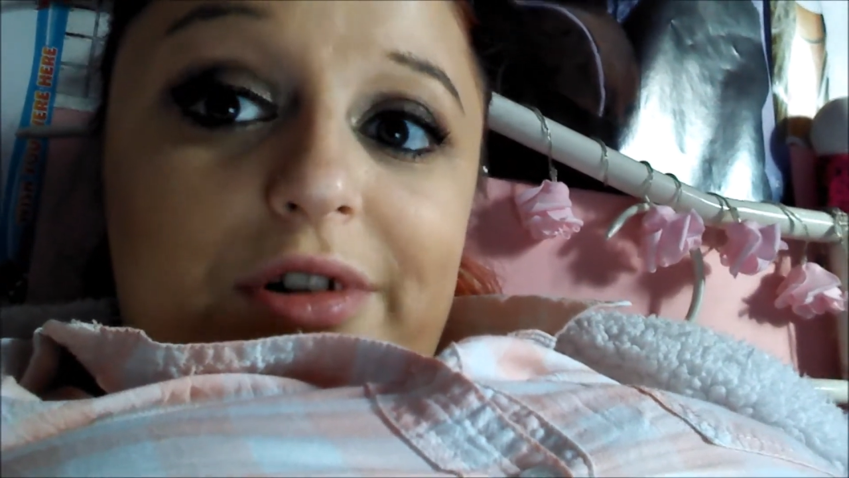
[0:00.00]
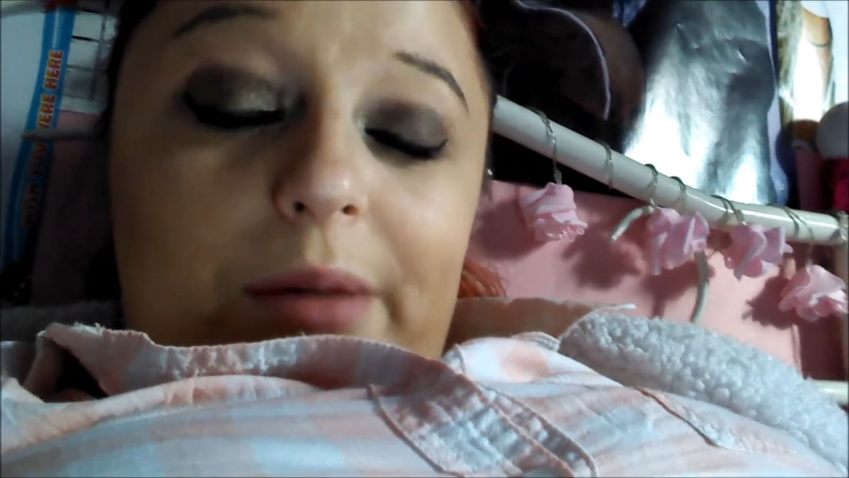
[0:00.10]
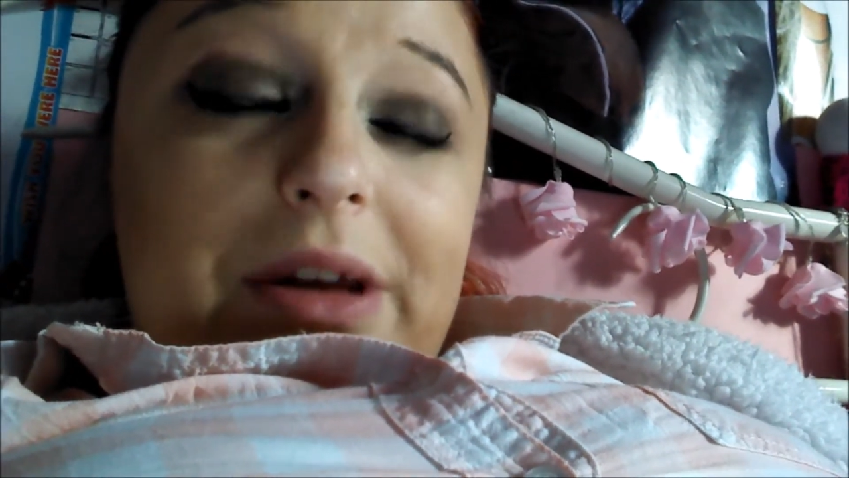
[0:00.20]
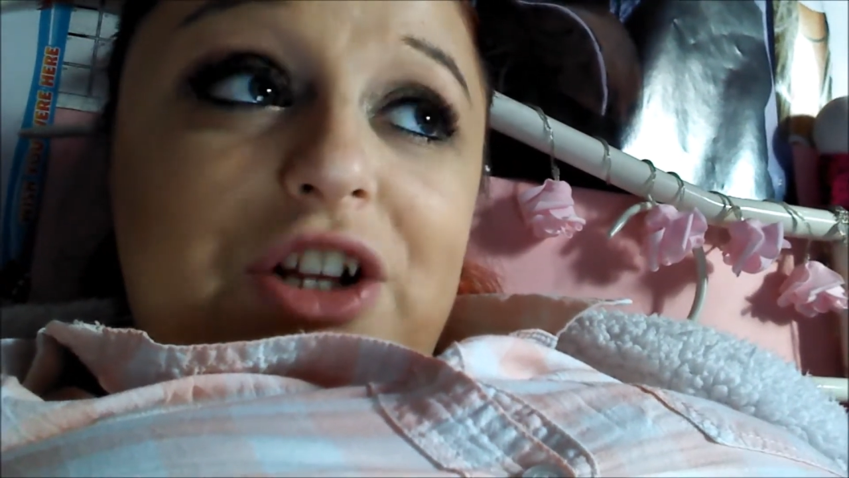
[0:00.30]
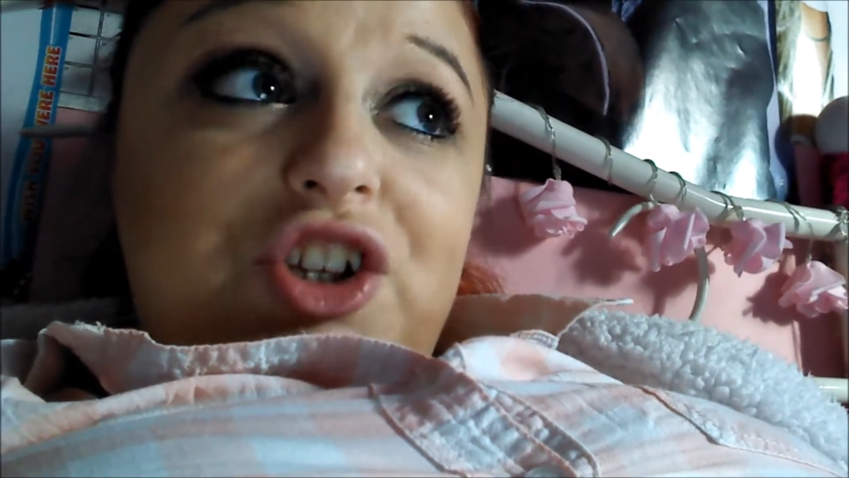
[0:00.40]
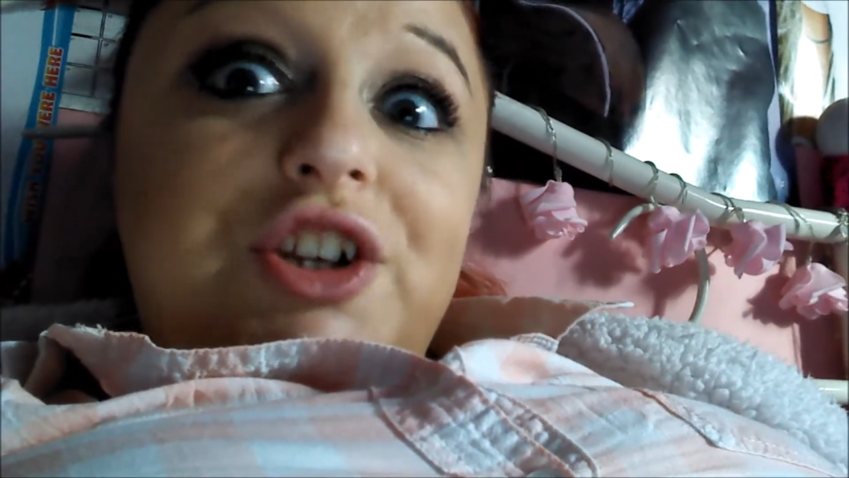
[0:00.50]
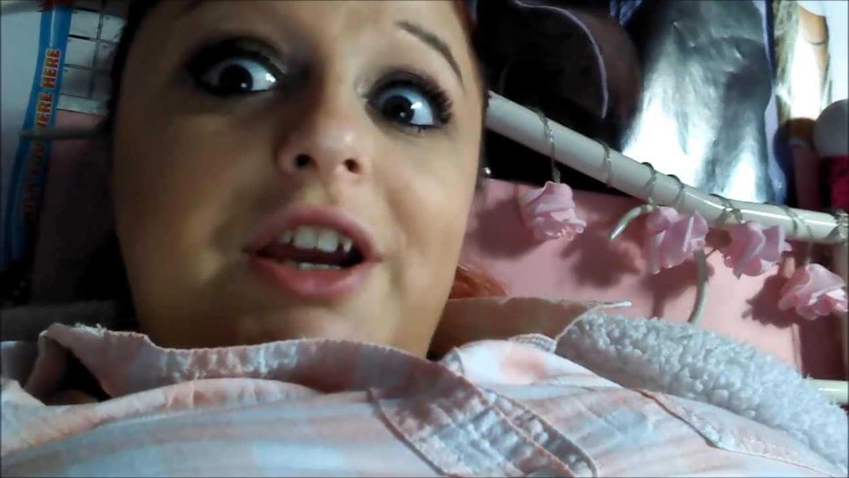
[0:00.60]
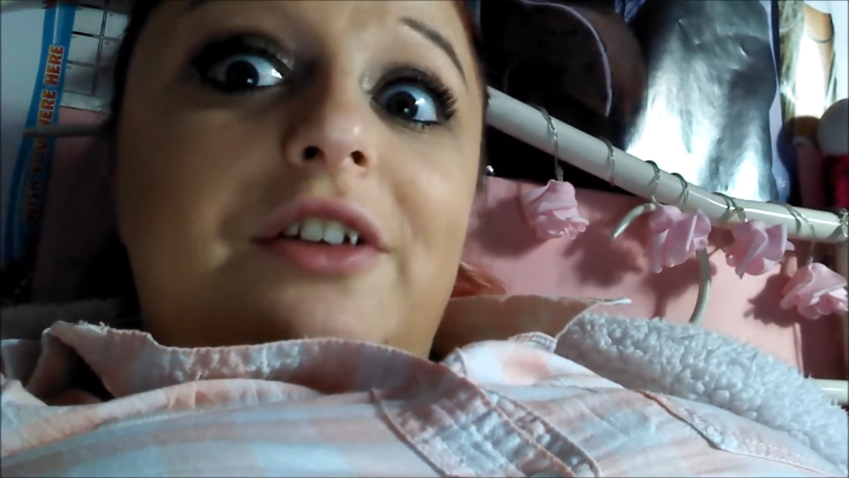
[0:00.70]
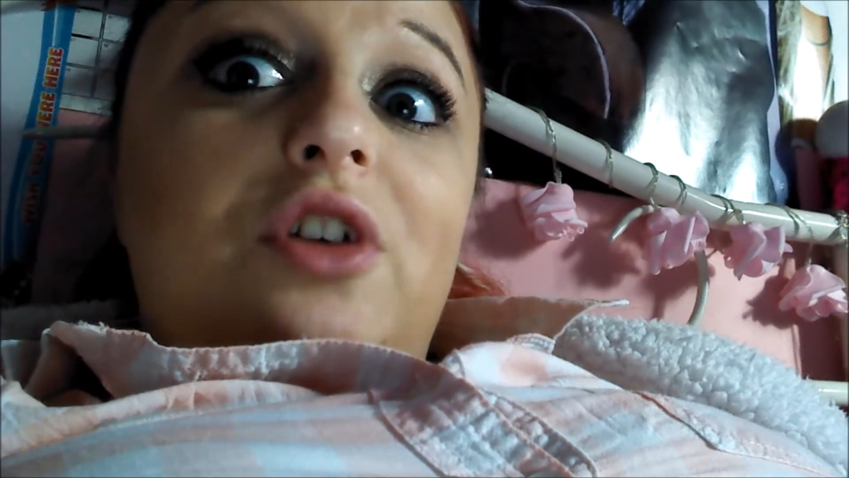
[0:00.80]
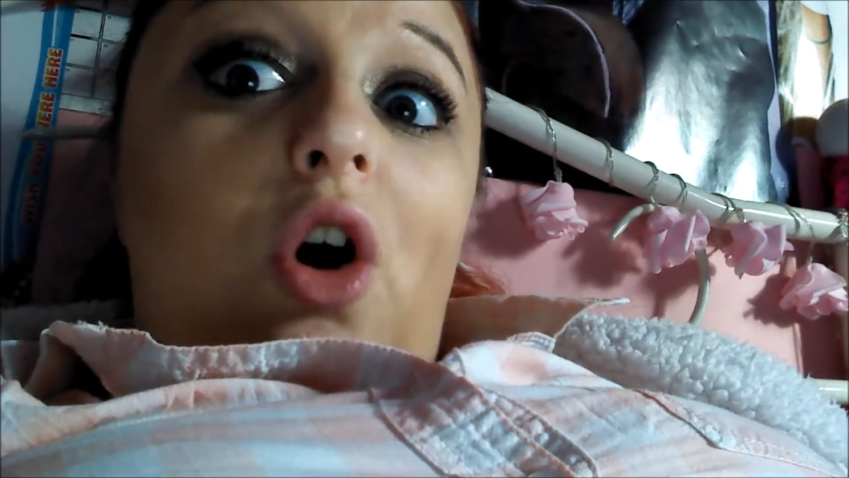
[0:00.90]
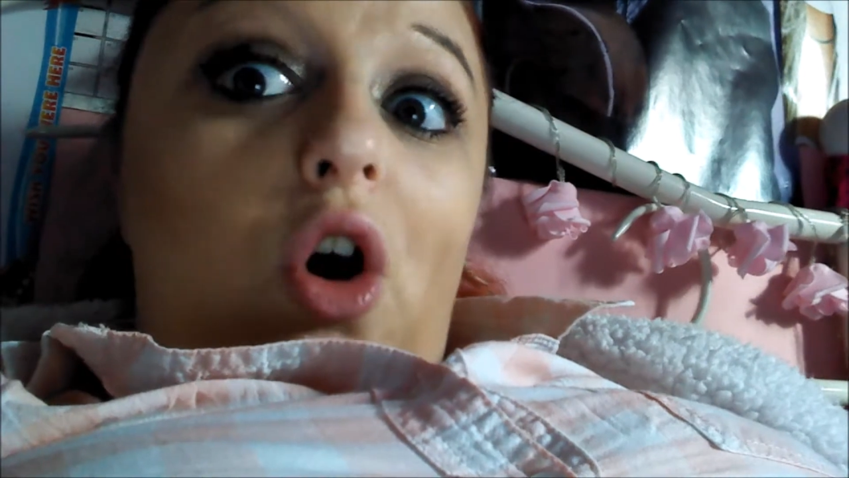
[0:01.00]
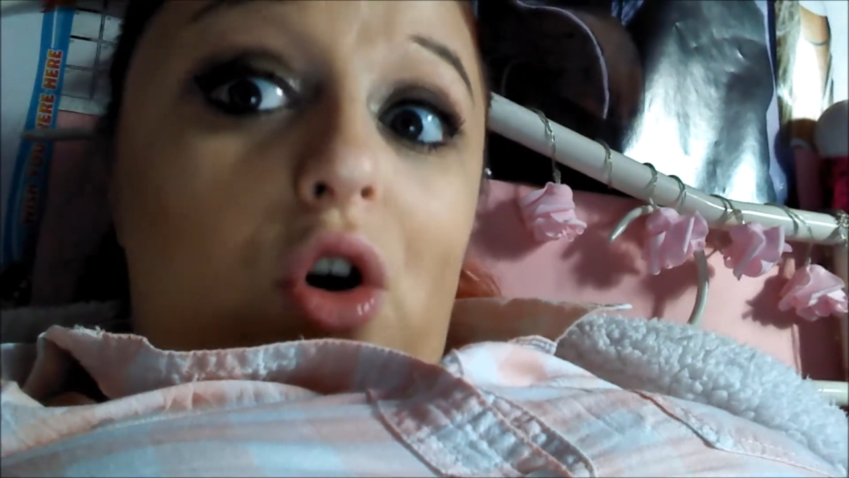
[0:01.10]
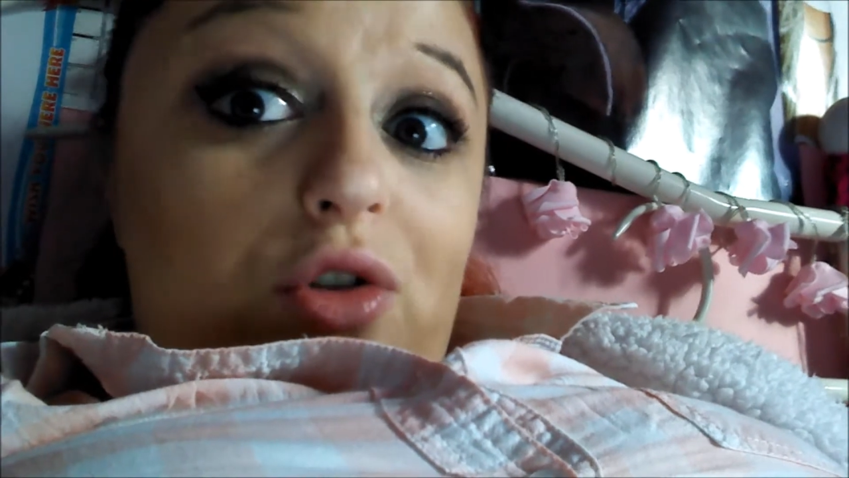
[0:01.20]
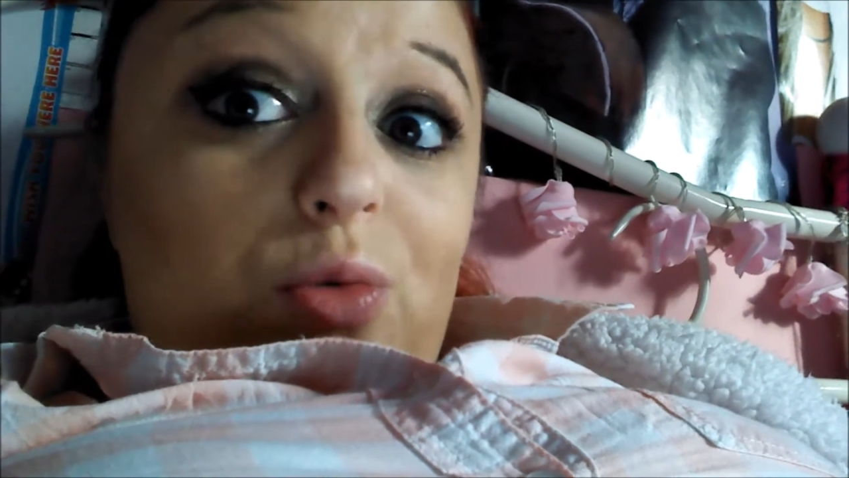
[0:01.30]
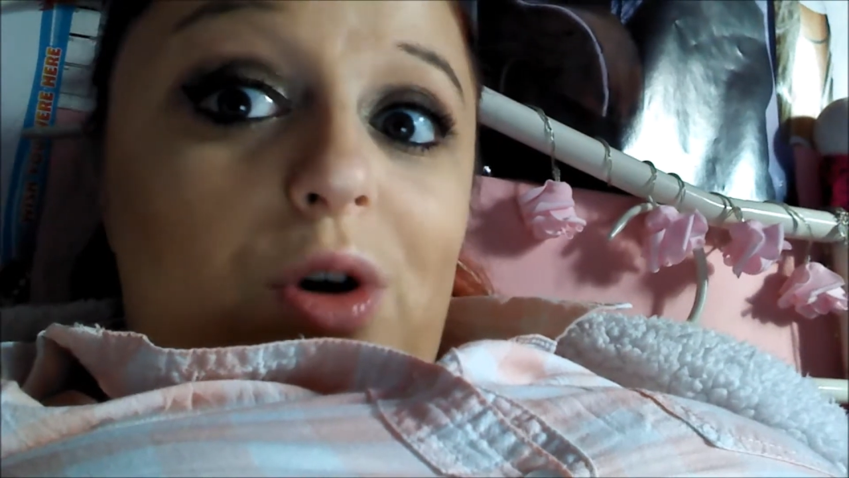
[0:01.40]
I mean, she is on